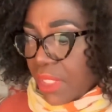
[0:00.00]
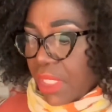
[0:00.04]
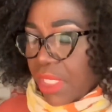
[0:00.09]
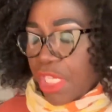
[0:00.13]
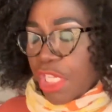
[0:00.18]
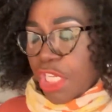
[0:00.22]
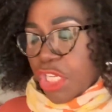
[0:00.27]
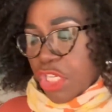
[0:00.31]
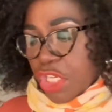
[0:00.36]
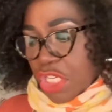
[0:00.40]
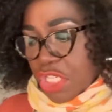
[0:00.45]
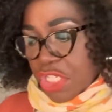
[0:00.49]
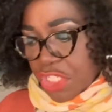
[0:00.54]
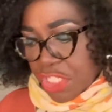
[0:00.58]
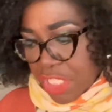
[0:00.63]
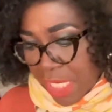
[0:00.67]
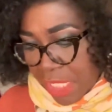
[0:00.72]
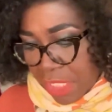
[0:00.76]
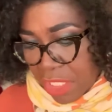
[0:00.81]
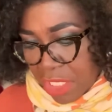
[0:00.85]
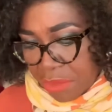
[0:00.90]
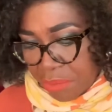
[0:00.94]
Your
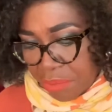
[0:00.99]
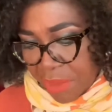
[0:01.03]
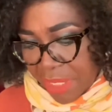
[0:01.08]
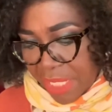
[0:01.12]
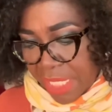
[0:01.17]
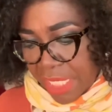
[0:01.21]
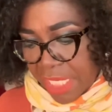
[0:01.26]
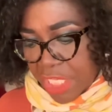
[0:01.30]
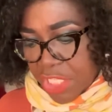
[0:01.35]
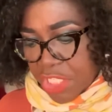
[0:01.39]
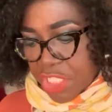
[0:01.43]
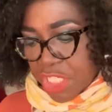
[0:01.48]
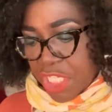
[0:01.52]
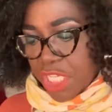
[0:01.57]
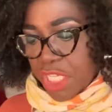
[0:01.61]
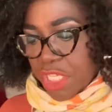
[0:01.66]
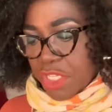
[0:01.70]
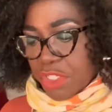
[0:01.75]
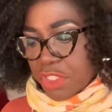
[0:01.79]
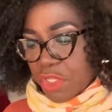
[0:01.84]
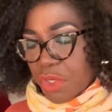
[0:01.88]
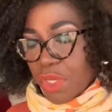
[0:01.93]
second page
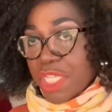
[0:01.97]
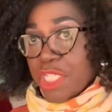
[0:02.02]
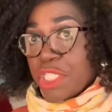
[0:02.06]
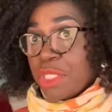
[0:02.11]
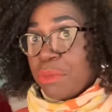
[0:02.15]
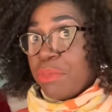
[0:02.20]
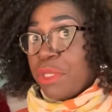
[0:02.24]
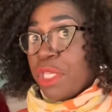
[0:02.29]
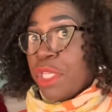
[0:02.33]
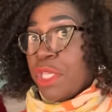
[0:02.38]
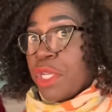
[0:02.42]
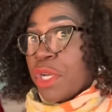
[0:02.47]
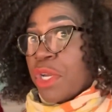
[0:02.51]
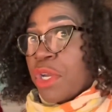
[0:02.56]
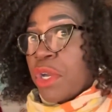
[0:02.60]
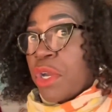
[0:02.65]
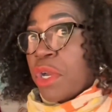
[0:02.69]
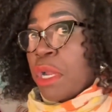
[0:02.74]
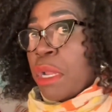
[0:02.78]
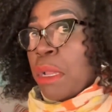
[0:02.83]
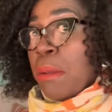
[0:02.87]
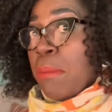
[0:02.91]
is going to be
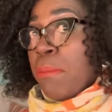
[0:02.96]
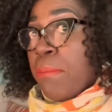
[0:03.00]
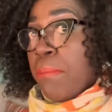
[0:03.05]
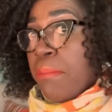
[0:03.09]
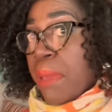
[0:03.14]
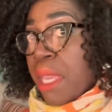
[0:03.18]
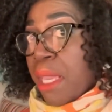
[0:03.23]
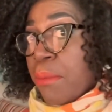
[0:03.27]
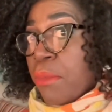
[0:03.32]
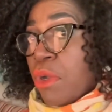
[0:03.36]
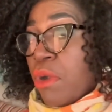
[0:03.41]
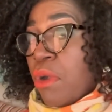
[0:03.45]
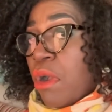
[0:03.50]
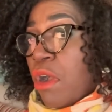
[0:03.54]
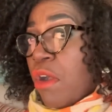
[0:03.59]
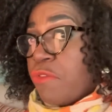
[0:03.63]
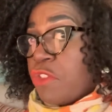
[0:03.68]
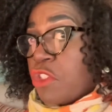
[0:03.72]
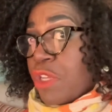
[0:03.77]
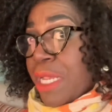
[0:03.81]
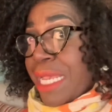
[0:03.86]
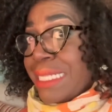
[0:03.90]
your memo
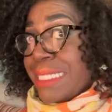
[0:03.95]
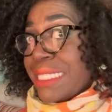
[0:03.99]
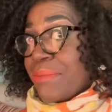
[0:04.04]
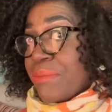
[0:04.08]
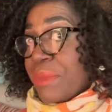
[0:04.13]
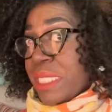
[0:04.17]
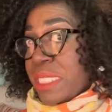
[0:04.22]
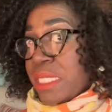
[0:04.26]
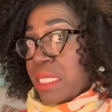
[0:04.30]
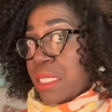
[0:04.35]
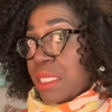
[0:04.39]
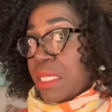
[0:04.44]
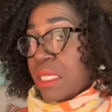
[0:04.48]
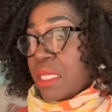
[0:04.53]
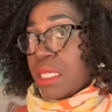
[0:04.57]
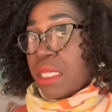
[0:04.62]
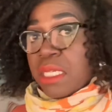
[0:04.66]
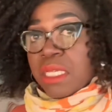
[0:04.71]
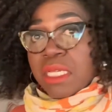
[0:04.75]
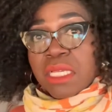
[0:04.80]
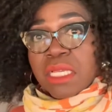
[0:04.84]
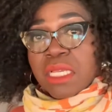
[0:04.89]
of transmittal.
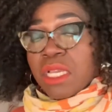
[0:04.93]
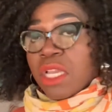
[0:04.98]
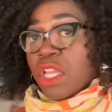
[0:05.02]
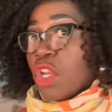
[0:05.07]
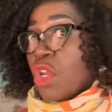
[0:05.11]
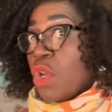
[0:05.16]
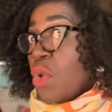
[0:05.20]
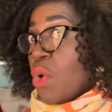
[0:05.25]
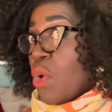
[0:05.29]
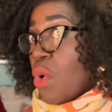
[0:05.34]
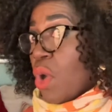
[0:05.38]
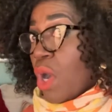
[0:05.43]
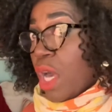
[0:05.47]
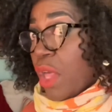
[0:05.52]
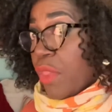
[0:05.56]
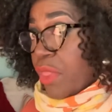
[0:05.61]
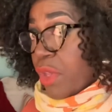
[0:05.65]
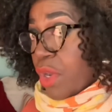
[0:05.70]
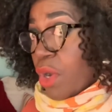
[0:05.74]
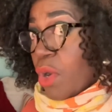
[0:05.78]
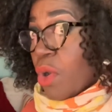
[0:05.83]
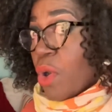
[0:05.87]
No
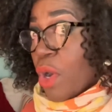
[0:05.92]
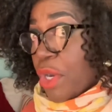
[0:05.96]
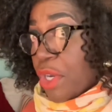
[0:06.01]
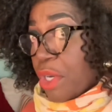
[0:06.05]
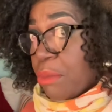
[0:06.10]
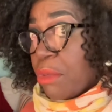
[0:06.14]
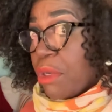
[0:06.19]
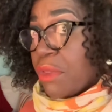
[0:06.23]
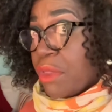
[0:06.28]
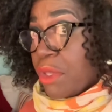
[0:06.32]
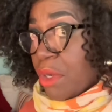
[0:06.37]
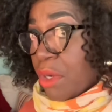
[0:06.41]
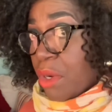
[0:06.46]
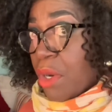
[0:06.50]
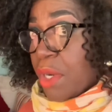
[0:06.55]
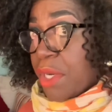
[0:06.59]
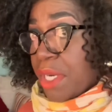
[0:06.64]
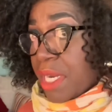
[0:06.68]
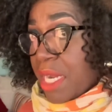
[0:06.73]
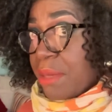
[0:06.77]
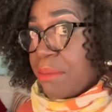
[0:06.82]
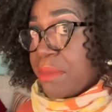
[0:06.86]
other order but the
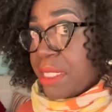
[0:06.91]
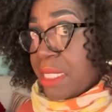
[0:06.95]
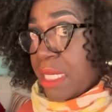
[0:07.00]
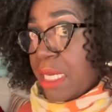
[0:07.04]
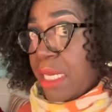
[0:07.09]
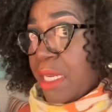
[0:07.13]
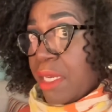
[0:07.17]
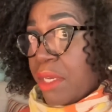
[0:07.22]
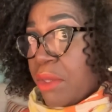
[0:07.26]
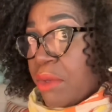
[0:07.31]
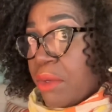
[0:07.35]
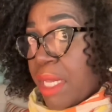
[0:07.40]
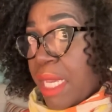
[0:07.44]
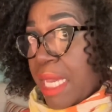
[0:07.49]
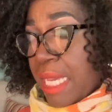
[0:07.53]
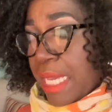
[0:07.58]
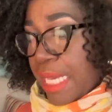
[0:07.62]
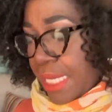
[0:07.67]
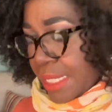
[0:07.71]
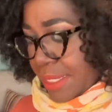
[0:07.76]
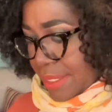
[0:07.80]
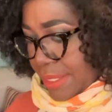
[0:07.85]
order I'm telling you
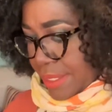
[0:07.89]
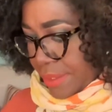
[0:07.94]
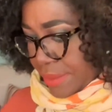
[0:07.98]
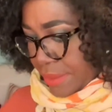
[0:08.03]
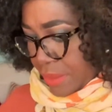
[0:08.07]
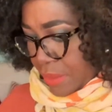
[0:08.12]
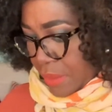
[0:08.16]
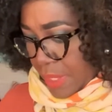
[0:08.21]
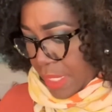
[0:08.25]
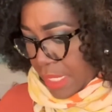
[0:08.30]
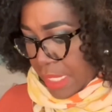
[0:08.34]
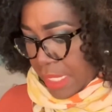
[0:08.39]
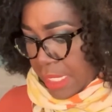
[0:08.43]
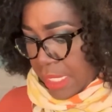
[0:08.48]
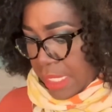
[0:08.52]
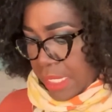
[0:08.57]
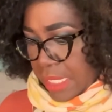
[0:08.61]
guys, okay?